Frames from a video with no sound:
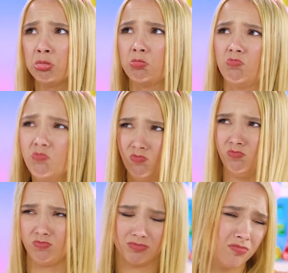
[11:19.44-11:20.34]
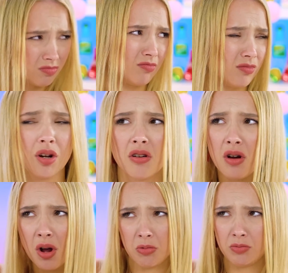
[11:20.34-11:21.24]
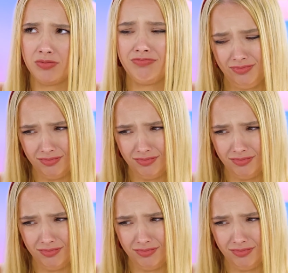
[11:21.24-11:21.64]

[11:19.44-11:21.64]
castle. Nothing for Jess?